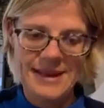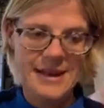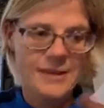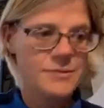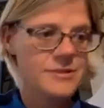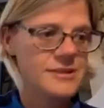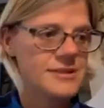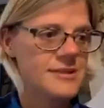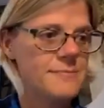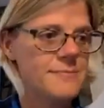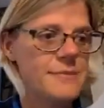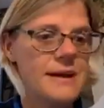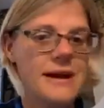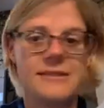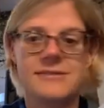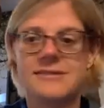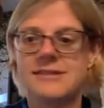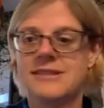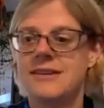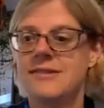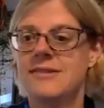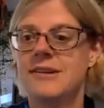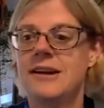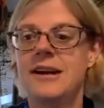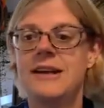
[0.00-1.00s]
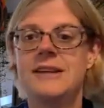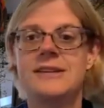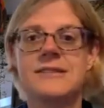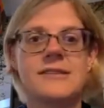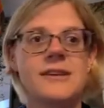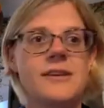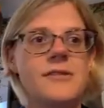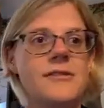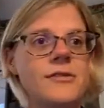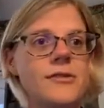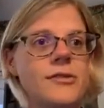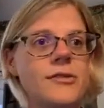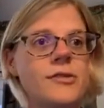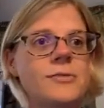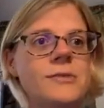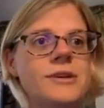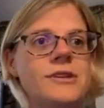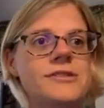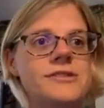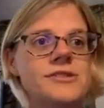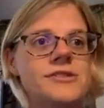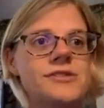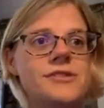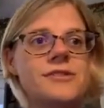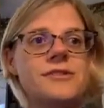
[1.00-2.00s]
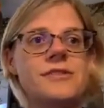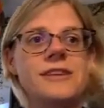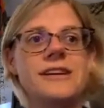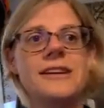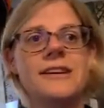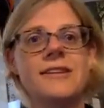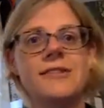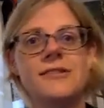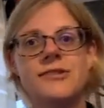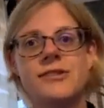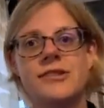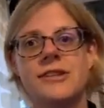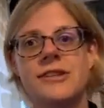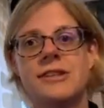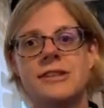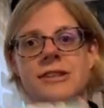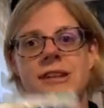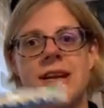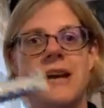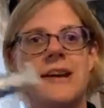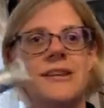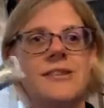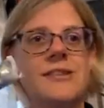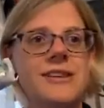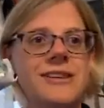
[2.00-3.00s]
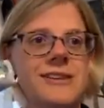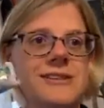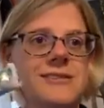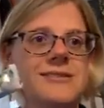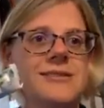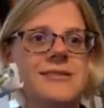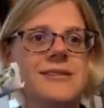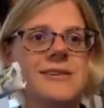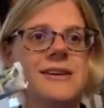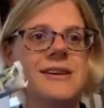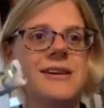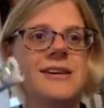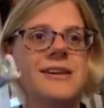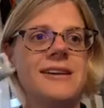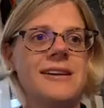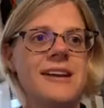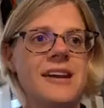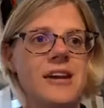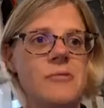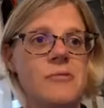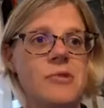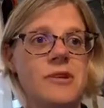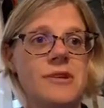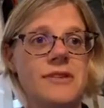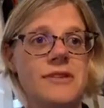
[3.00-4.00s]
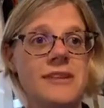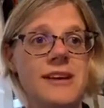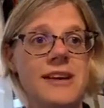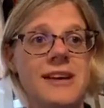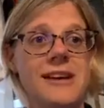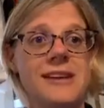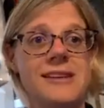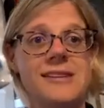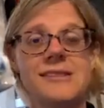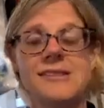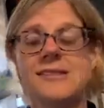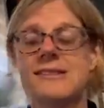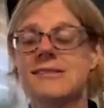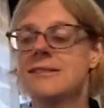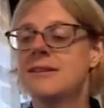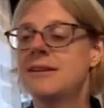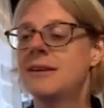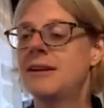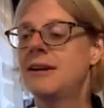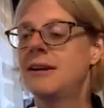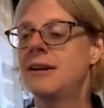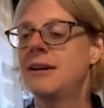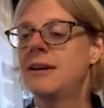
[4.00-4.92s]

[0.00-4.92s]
It was the Bounty, right? So almost 300 calories in one of these.